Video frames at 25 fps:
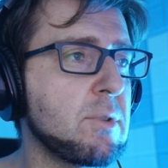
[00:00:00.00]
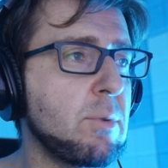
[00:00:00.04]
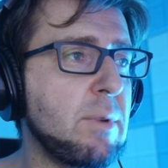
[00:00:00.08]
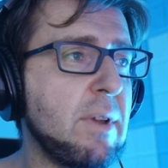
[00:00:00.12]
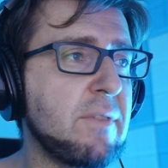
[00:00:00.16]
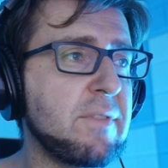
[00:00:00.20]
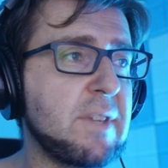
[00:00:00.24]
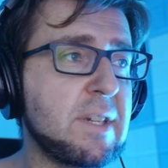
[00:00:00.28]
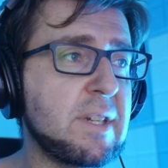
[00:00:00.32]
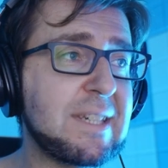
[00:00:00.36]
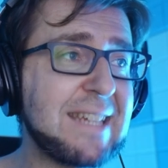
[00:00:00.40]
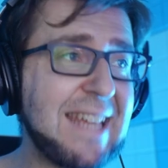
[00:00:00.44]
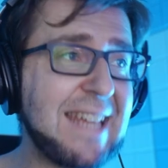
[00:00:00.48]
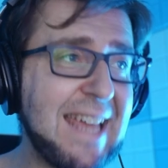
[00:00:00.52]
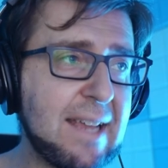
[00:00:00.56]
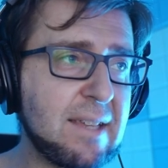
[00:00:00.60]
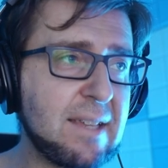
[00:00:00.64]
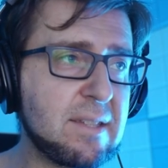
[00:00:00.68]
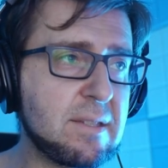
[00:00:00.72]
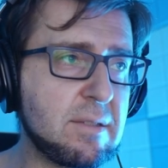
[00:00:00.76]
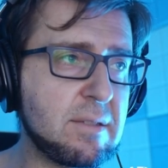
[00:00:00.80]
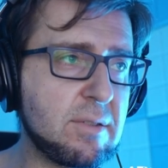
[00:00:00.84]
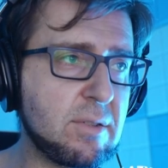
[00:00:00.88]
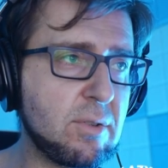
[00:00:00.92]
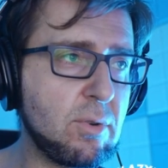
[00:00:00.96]
we have the
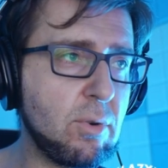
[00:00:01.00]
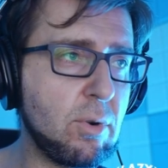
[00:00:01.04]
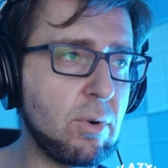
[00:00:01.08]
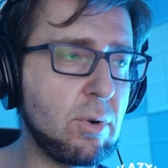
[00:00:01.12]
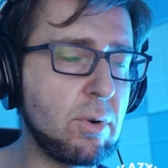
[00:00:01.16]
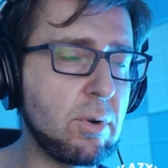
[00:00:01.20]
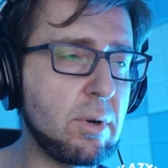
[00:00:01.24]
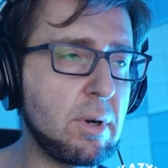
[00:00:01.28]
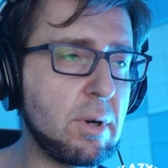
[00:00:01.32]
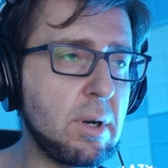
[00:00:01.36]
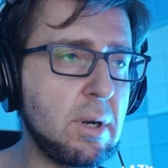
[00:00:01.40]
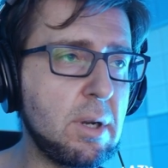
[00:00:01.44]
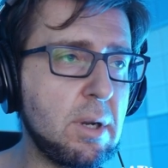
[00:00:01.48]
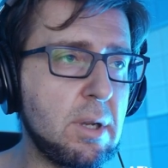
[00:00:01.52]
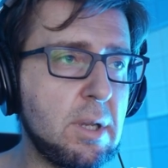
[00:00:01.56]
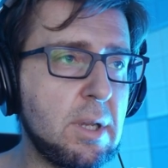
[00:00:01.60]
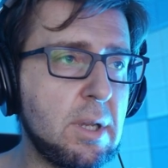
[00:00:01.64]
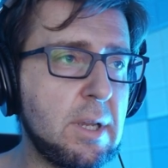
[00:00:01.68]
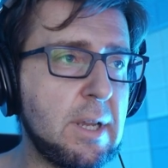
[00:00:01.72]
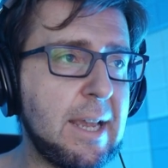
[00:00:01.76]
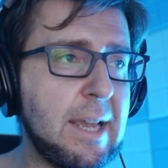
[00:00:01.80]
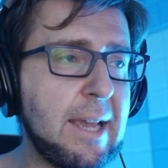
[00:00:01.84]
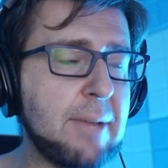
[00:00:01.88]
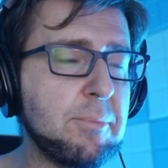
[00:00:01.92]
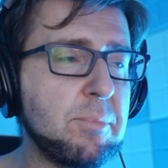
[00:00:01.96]
text score
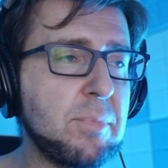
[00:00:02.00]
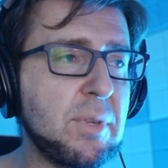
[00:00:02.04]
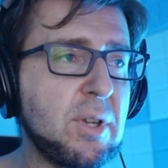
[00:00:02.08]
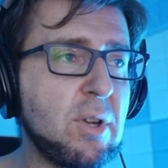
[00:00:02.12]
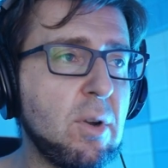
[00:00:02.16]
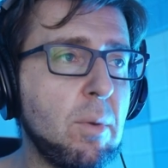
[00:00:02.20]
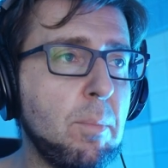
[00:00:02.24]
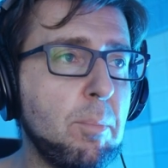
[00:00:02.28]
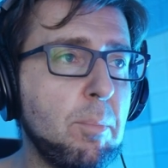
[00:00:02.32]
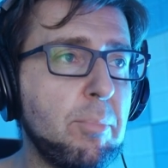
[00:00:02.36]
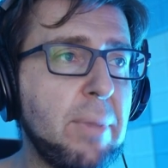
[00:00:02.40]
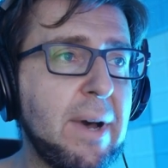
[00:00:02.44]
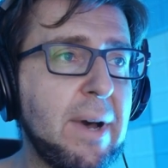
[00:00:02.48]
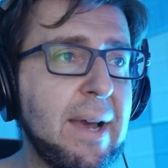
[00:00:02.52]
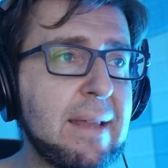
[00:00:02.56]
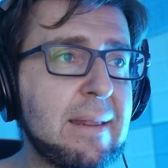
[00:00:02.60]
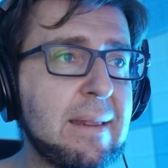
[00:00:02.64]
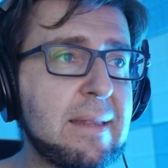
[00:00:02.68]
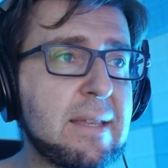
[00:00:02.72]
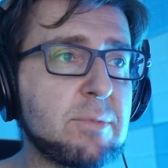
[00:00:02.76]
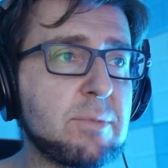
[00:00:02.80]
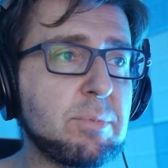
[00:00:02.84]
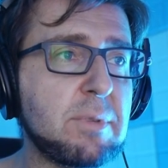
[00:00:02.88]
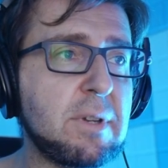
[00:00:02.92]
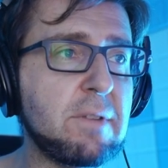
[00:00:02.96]
and we combine
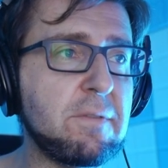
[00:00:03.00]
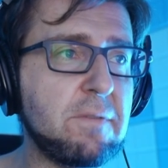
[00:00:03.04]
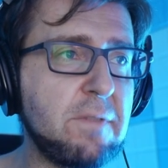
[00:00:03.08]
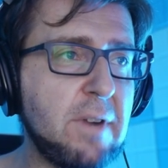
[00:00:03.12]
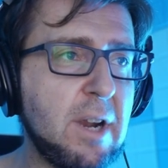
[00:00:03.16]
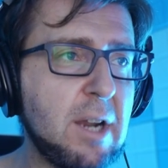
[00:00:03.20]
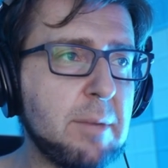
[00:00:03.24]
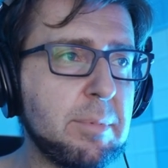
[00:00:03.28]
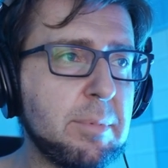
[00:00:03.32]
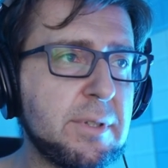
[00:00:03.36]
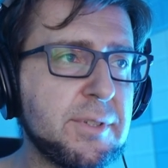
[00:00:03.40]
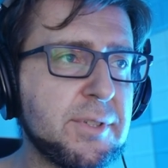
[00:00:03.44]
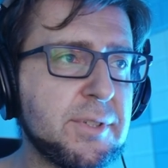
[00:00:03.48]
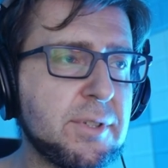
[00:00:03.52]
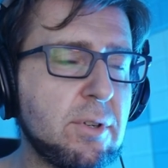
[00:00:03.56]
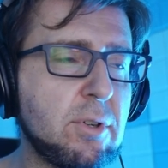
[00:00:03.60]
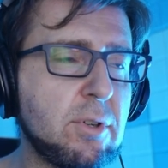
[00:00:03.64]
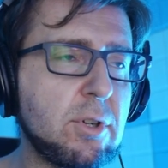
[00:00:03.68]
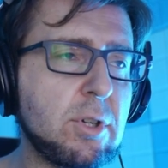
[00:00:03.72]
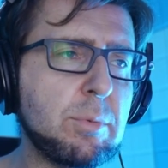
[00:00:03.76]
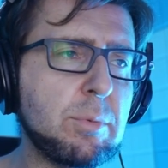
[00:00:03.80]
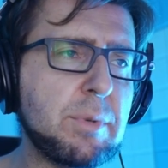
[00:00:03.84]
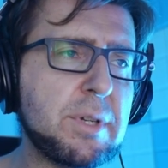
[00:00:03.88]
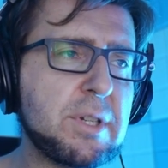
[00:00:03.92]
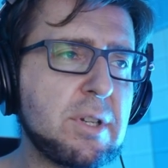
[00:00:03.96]
this with a variable
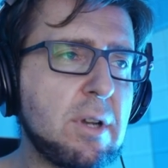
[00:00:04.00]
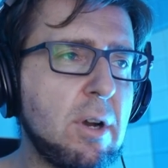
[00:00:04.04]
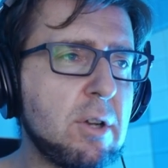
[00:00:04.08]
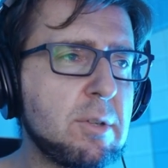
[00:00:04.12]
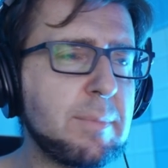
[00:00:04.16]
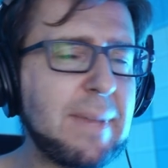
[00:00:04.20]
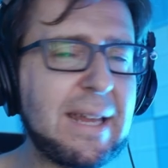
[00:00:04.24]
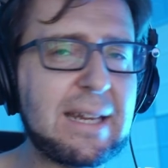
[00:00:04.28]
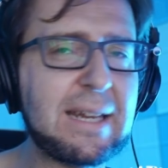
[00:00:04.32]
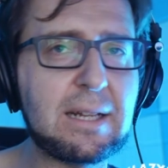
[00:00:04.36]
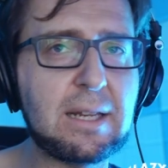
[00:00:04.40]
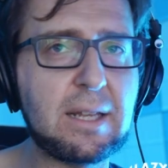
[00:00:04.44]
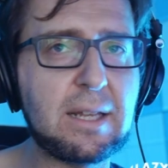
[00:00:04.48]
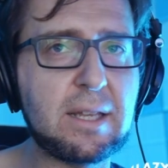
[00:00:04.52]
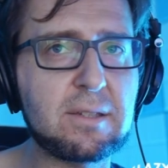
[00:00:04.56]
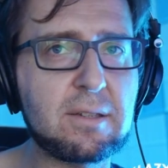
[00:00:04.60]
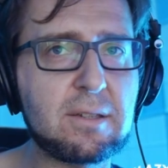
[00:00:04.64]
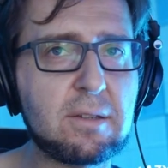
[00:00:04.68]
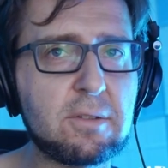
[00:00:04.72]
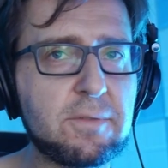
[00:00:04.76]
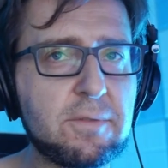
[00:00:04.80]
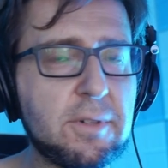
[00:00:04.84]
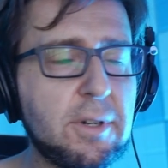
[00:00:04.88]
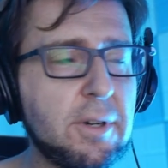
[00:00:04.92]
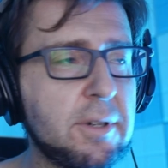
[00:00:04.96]
score which automatically gets
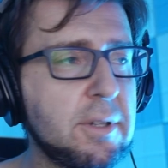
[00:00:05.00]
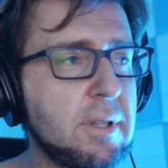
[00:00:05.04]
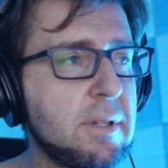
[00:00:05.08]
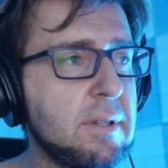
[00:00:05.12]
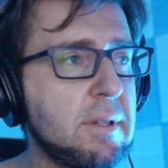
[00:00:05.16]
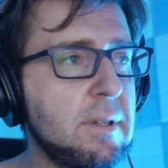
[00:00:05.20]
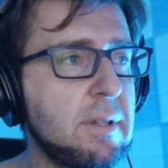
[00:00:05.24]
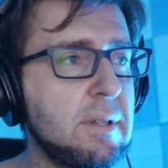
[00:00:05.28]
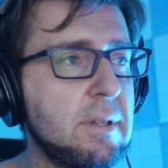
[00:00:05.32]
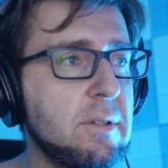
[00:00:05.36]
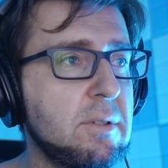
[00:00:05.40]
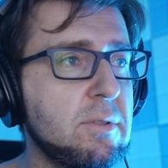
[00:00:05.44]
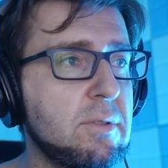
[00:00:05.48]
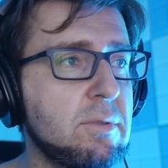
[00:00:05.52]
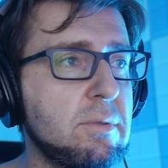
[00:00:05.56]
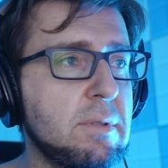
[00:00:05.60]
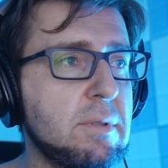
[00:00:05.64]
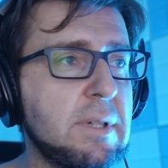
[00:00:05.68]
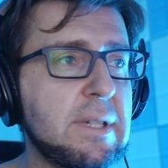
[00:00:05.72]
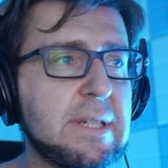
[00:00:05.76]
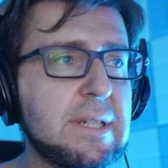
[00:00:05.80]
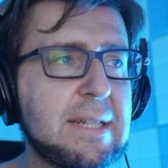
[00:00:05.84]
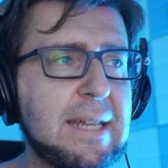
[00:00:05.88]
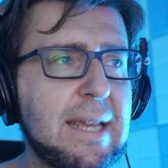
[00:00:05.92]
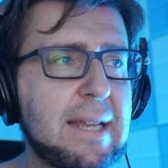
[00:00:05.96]
converted into
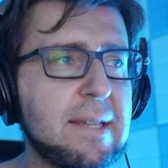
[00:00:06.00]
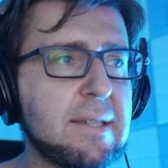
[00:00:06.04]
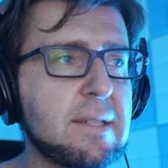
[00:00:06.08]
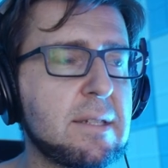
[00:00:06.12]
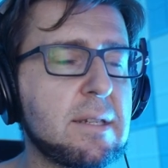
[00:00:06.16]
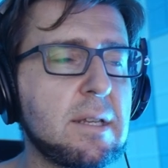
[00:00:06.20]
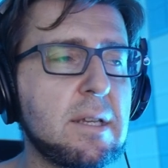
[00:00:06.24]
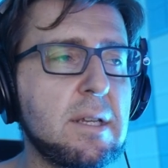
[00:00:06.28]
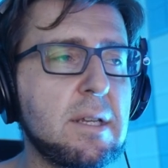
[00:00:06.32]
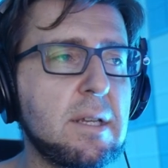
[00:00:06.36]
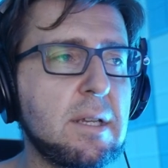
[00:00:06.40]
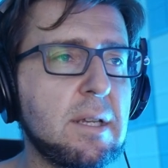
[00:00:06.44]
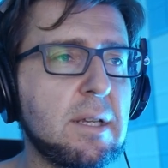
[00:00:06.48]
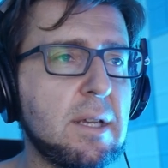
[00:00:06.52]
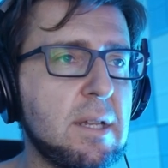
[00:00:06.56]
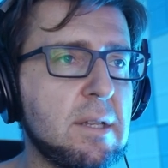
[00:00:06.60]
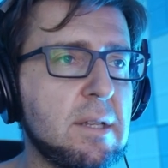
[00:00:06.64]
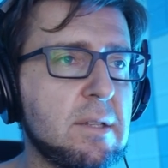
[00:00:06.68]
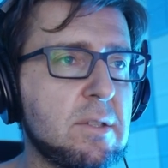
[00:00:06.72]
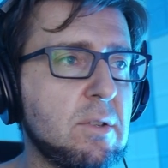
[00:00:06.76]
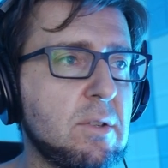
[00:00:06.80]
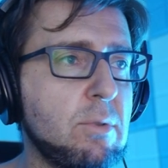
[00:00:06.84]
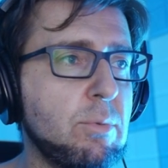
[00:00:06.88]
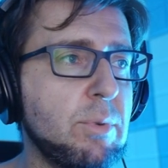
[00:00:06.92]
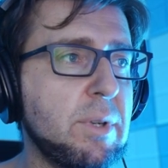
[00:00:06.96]
a text and
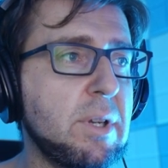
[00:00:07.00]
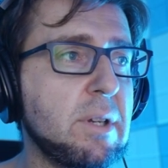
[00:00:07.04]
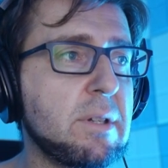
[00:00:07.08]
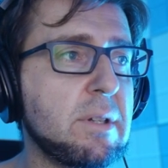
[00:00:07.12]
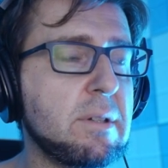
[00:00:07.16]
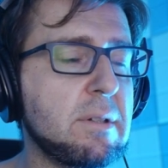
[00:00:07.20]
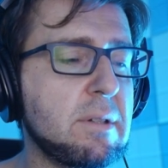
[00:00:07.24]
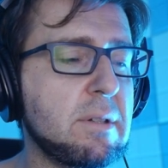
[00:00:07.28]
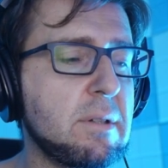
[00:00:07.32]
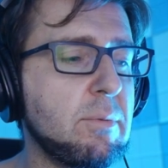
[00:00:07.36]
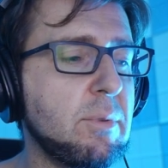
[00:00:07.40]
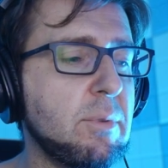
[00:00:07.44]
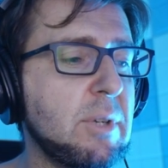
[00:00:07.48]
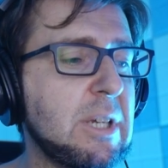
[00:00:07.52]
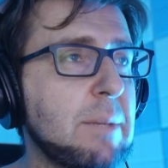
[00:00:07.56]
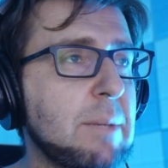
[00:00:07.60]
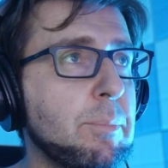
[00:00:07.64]
so we can we can